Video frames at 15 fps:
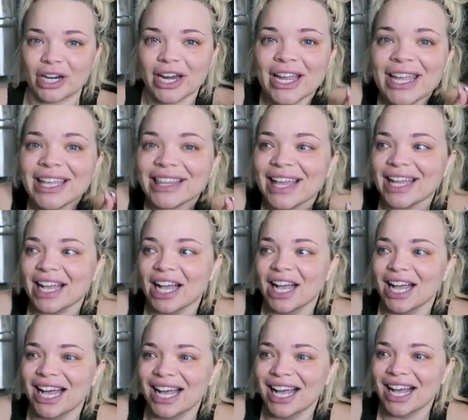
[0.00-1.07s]
He like
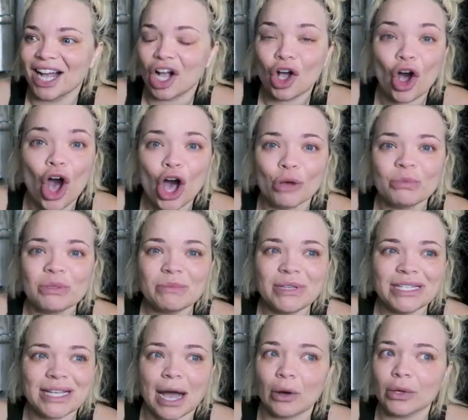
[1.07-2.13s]
calmed
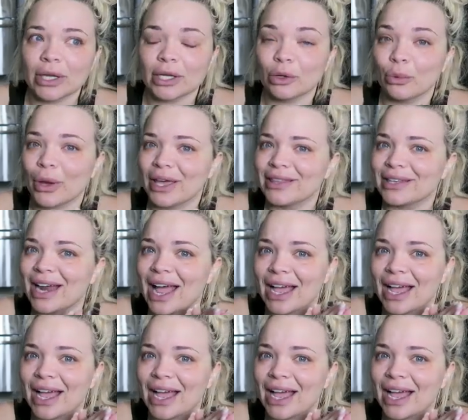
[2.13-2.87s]
me down in a way that